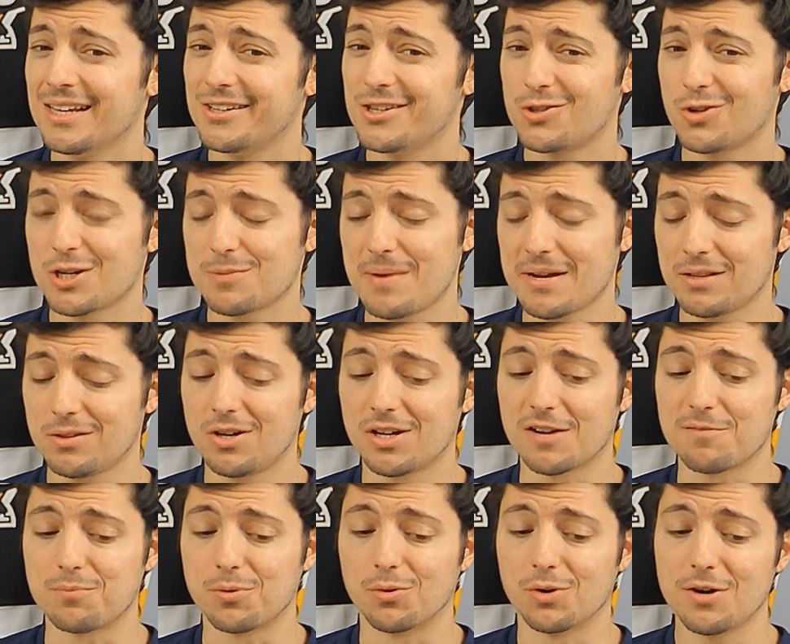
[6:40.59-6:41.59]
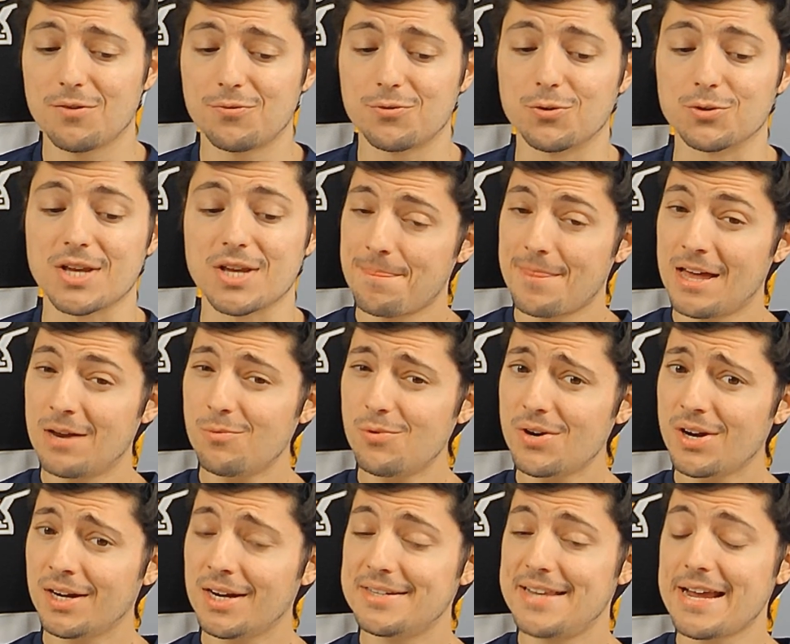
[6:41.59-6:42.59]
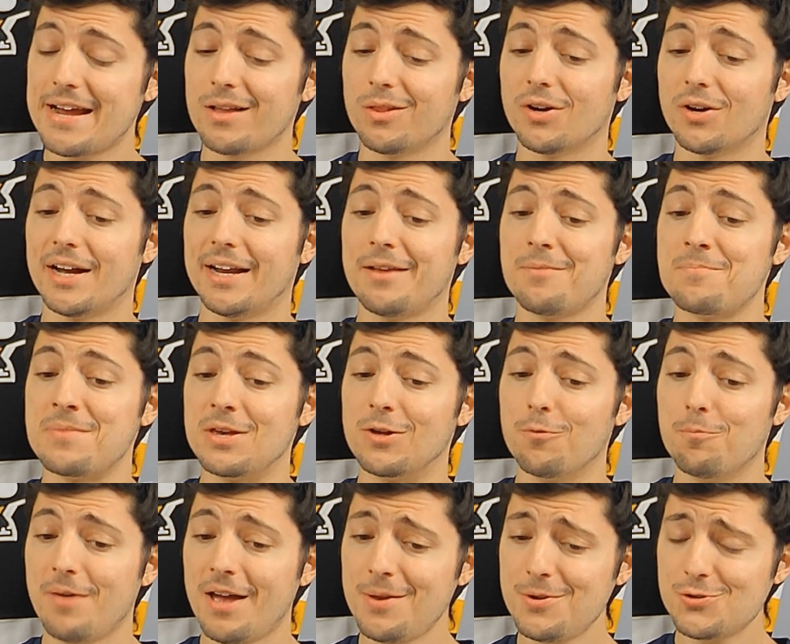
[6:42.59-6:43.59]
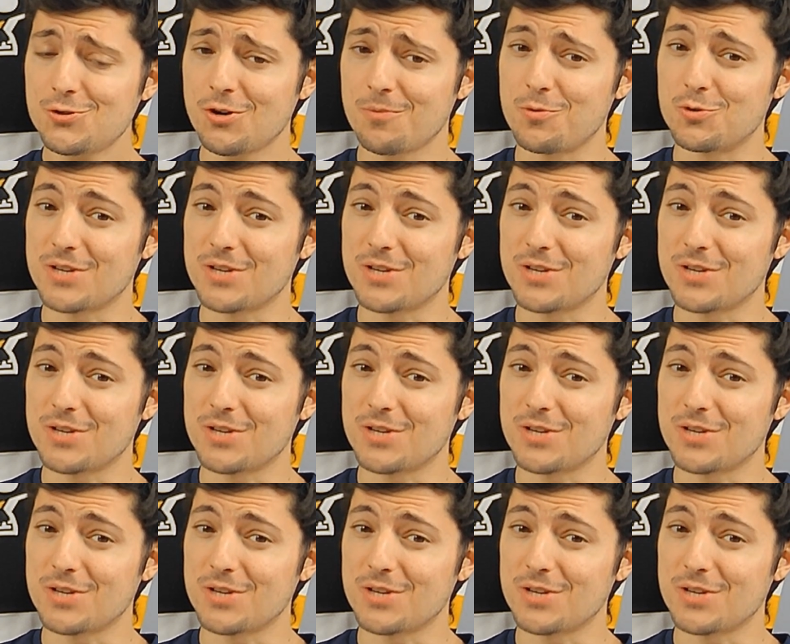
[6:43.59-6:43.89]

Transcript: Just don't expect a lot of peripherals. Then we're going to take a look at Emil Bemstrom,